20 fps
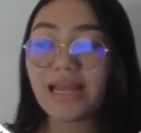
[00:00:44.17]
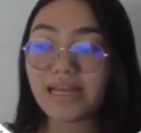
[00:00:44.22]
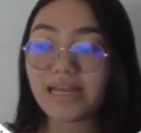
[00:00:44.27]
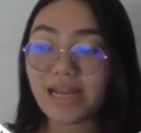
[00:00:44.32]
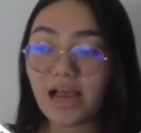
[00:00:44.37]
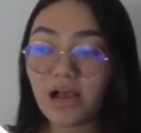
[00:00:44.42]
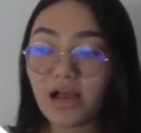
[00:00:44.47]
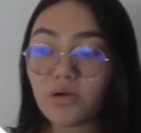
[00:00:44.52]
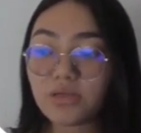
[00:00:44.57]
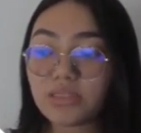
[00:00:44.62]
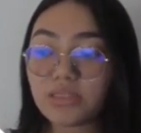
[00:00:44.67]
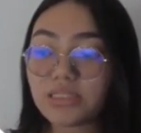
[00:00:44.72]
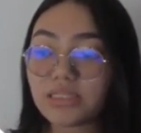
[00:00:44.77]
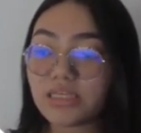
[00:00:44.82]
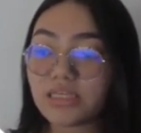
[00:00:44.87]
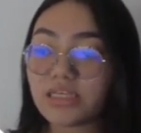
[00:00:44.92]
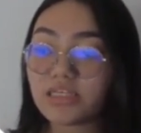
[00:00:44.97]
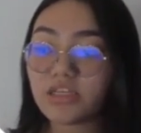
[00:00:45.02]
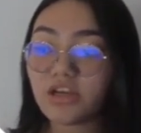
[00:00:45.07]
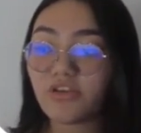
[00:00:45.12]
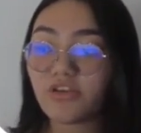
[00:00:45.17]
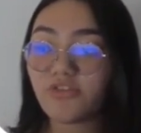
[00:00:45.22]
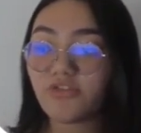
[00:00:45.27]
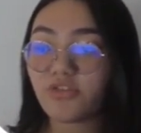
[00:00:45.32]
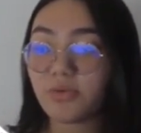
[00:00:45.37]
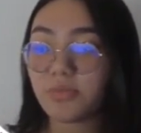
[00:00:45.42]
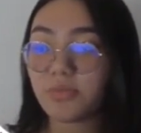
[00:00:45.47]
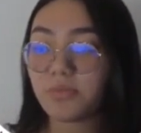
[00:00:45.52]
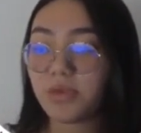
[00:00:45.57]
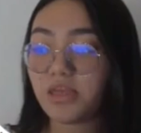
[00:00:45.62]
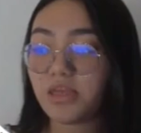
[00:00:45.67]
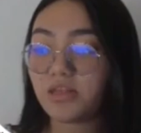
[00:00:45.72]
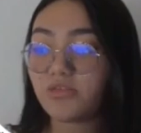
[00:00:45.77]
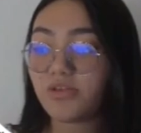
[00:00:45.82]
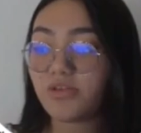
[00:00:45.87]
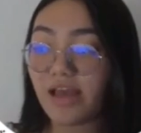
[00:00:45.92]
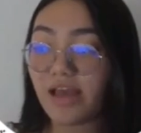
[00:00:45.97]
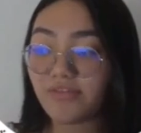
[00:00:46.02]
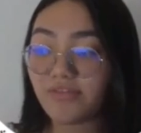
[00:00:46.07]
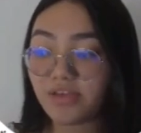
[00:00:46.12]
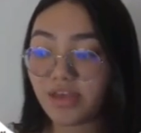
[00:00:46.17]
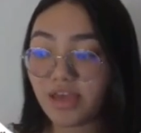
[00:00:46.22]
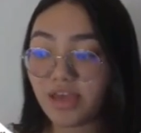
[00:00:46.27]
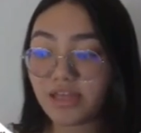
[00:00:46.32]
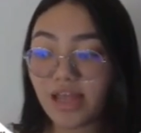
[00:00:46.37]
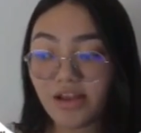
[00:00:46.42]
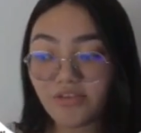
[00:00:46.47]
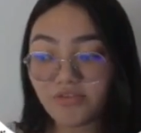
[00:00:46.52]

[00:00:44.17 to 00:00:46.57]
And now it's easier for me to navigate